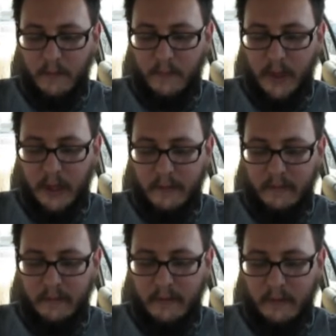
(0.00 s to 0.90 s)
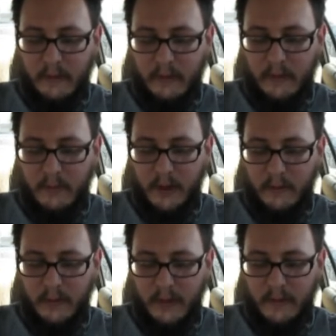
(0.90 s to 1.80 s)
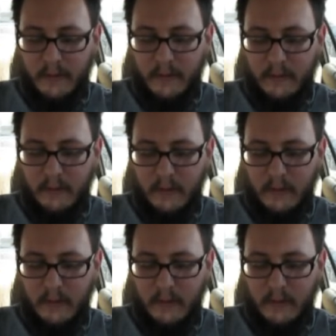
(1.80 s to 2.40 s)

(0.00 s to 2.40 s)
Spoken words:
because I'm done with this.